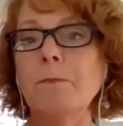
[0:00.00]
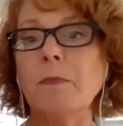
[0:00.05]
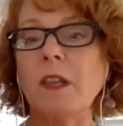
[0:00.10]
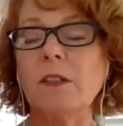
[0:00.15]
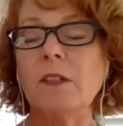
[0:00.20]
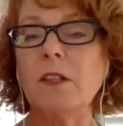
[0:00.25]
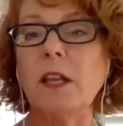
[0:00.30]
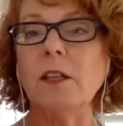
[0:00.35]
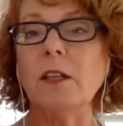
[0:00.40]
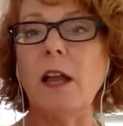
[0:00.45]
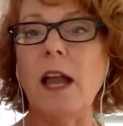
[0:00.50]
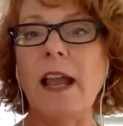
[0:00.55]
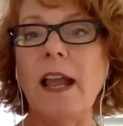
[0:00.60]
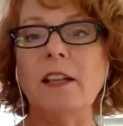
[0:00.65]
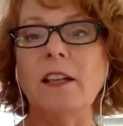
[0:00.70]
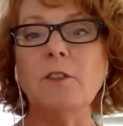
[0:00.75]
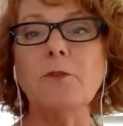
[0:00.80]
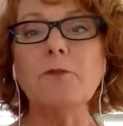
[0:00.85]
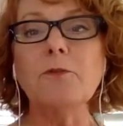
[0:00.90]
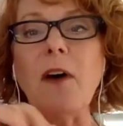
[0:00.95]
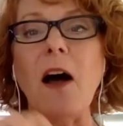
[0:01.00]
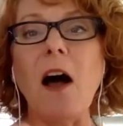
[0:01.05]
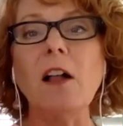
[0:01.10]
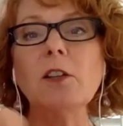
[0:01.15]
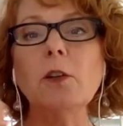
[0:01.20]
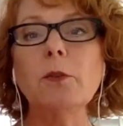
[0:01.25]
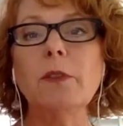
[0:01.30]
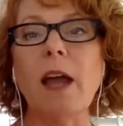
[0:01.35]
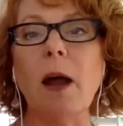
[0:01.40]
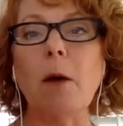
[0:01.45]
It's like I had to
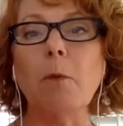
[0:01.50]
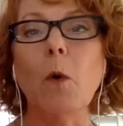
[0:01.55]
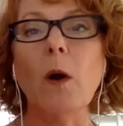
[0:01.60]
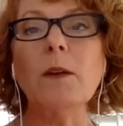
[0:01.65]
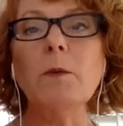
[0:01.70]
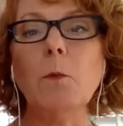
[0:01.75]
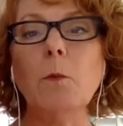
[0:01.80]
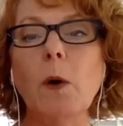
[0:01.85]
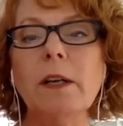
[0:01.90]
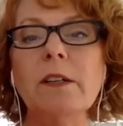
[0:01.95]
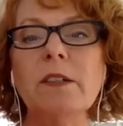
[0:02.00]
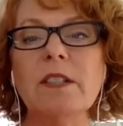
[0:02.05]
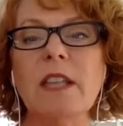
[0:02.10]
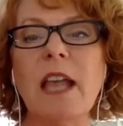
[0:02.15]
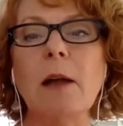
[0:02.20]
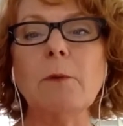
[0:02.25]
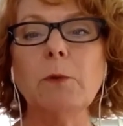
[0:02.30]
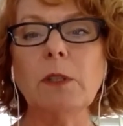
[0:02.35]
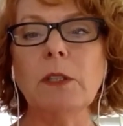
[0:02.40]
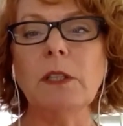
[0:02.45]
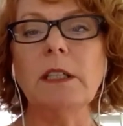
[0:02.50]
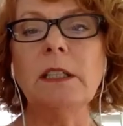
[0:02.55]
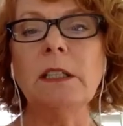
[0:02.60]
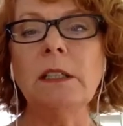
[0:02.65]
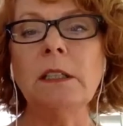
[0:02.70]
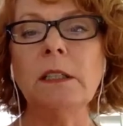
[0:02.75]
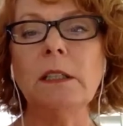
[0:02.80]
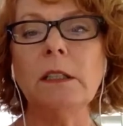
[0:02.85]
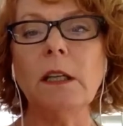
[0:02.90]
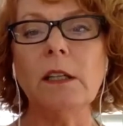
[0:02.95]
follow that. What is that
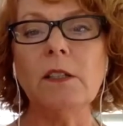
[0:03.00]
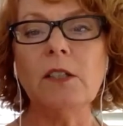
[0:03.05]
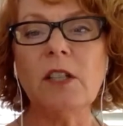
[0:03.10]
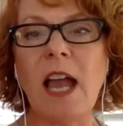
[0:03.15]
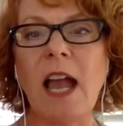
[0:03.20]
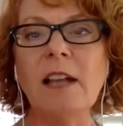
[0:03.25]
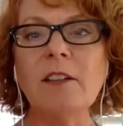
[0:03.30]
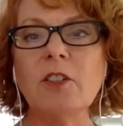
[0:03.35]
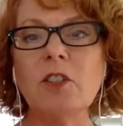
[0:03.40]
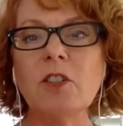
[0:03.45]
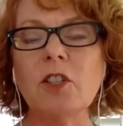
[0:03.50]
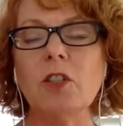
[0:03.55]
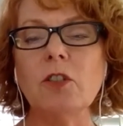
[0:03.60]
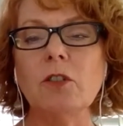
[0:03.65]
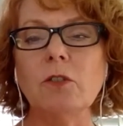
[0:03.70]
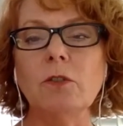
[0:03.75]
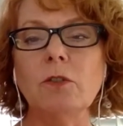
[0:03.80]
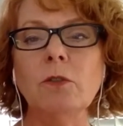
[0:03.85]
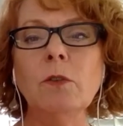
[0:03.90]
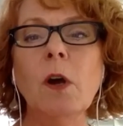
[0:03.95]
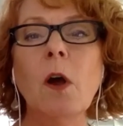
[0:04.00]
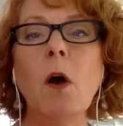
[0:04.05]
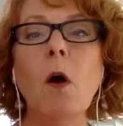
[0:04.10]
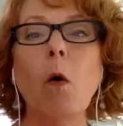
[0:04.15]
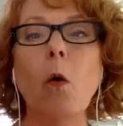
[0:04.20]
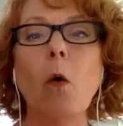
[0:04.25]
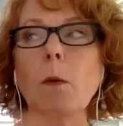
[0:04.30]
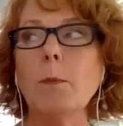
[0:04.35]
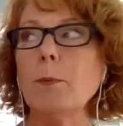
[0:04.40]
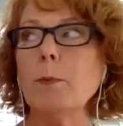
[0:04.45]
really attached to?
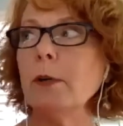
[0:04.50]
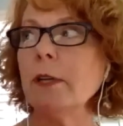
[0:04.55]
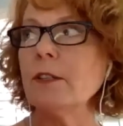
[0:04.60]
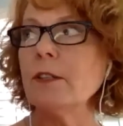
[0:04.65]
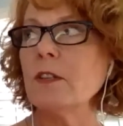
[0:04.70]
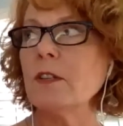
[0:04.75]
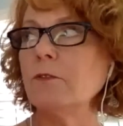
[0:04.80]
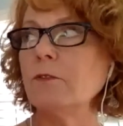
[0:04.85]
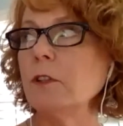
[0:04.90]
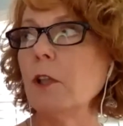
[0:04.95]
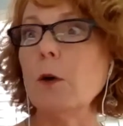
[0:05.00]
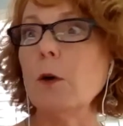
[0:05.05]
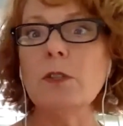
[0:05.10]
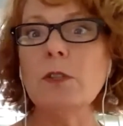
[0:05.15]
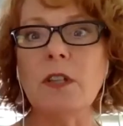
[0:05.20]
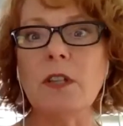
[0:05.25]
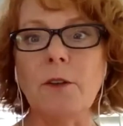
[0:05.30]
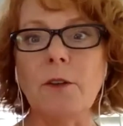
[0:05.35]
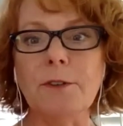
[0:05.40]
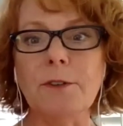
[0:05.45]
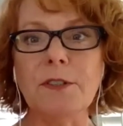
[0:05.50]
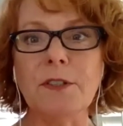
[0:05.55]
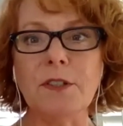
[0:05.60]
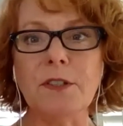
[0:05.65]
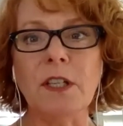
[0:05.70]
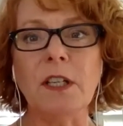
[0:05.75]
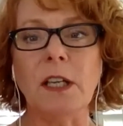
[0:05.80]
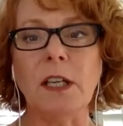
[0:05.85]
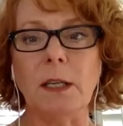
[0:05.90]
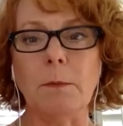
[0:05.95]
Or pricks of low
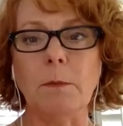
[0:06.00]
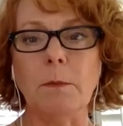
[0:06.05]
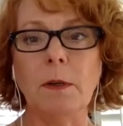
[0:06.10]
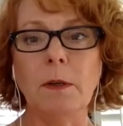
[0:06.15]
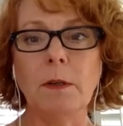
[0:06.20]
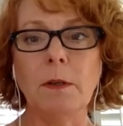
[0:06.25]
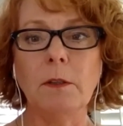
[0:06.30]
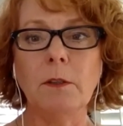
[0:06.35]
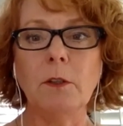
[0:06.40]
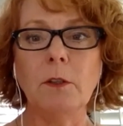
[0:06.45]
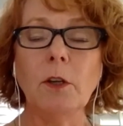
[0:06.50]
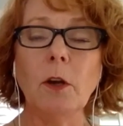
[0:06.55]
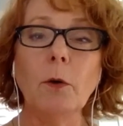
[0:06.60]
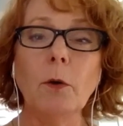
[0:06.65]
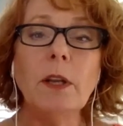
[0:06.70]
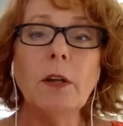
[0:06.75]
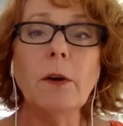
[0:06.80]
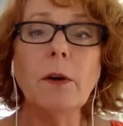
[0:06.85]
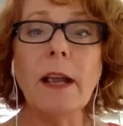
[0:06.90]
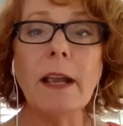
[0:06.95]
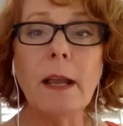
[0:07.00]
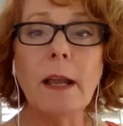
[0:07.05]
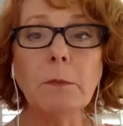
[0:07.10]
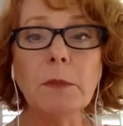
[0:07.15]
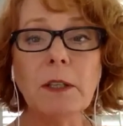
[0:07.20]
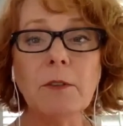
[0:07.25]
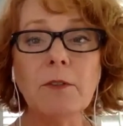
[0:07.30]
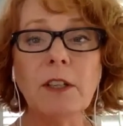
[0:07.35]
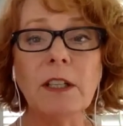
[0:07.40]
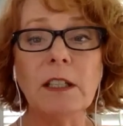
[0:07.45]
self-esteem. Here I am
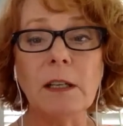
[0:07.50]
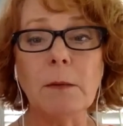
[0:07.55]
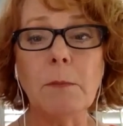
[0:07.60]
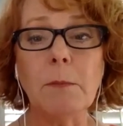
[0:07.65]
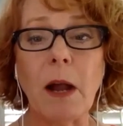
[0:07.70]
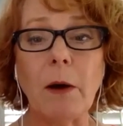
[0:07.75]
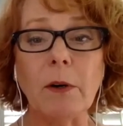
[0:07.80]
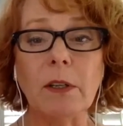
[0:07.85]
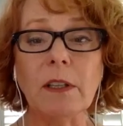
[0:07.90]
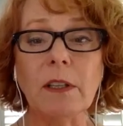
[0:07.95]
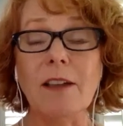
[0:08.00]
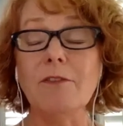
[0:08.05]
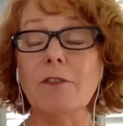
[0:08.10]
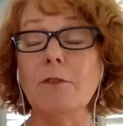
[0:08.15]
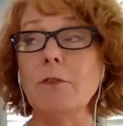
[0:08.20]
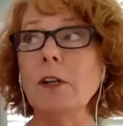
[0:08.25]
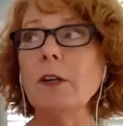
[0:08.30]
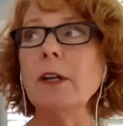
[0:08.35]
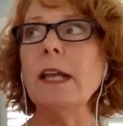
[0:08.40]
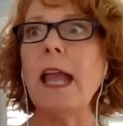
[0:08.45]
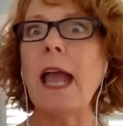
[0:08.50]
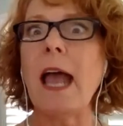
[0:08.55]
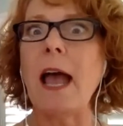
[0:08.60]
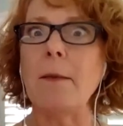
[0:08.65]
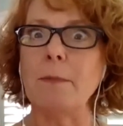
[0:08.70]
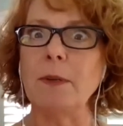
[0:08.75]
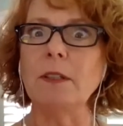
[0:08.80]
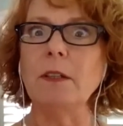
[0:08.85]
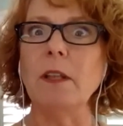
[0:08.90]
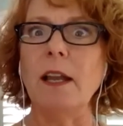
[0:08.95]
living an empowered life, a very
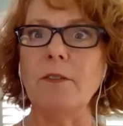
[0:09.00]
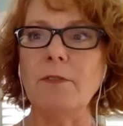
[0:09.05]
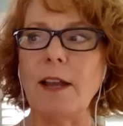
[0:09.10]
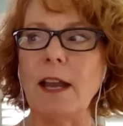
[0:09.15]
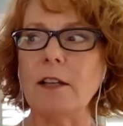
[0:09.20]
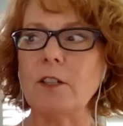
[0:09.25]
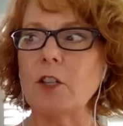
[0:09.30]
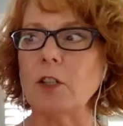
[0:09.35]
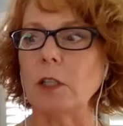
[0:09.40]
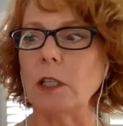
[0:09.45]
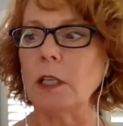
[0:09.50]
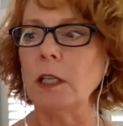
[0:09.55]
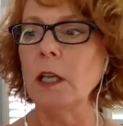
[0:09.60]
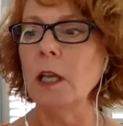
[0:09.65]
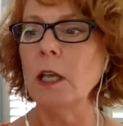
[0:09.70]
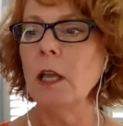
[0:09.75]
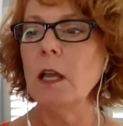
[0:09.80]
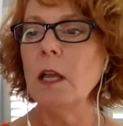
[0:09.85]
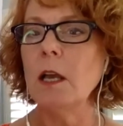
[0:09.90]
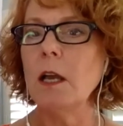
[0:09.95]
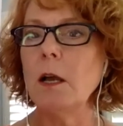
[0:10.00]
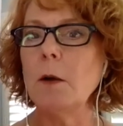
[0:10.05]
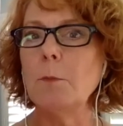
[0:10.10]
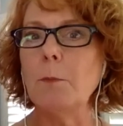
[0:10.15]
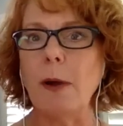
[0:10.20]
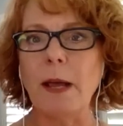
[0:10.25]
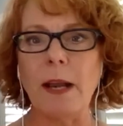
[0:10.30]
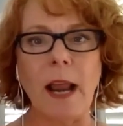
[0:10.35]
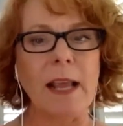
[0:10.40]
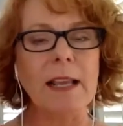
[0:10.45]
happy life actually,
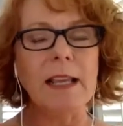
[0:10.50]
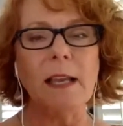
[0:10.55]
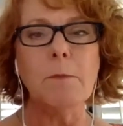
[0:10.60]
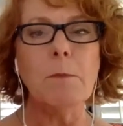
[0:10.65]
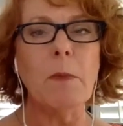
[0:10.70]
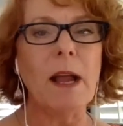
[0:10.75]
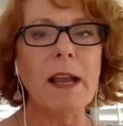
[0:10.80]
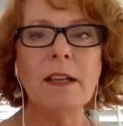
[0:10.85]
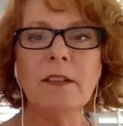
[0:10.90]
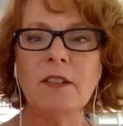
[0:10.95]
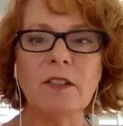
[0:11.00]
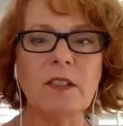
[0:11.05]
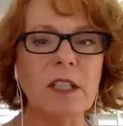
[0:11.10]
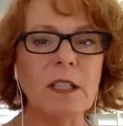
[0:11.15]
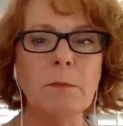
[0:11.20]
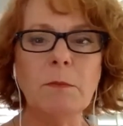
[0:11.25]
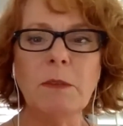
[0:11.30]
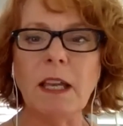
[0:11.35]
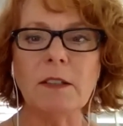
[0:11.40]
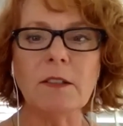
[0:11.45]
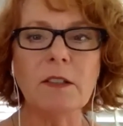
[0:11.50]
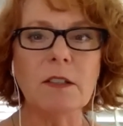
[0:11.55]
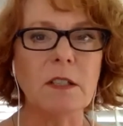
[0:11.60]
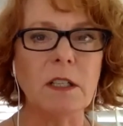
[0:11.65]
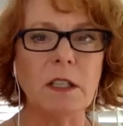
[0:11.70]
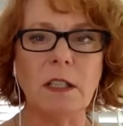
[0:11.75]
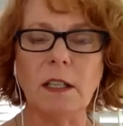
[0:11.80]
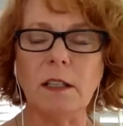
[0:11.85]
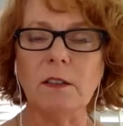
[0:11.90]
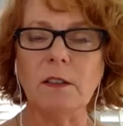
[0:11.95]
but my esteem gets
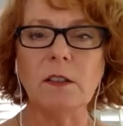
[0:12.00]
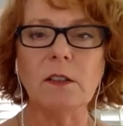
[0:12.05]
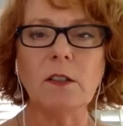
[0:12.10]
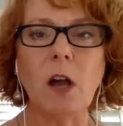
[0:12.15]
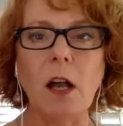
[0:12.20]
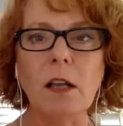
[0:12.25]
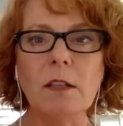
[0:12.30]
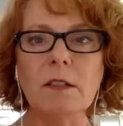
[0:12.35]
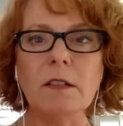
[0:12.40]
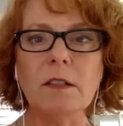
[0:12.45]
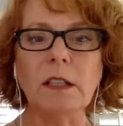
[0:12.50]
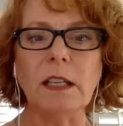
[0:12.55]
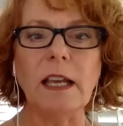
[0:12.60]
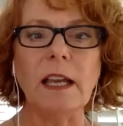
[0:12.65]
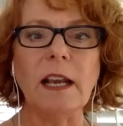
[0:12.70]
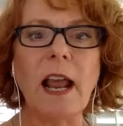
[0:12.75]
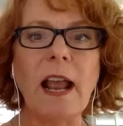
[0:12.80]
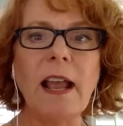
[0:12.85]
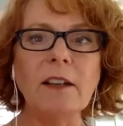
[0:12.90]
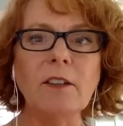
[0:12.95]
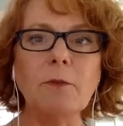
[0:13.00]
dinged constantly, and I had to